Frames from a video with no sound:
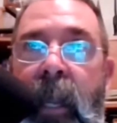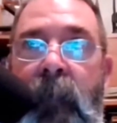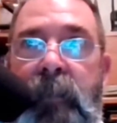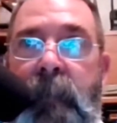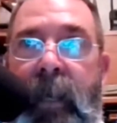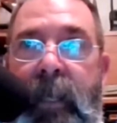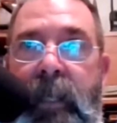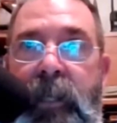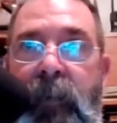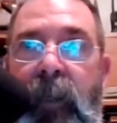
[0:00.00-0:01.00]
And it was about a
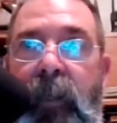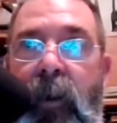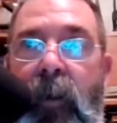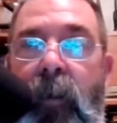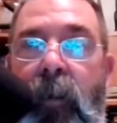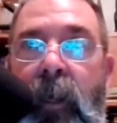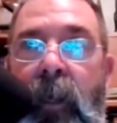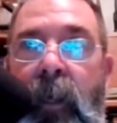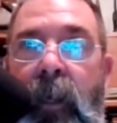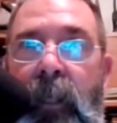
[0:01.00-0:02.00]
year ago,
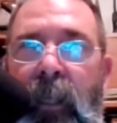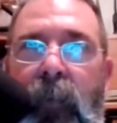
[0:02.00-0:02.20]
a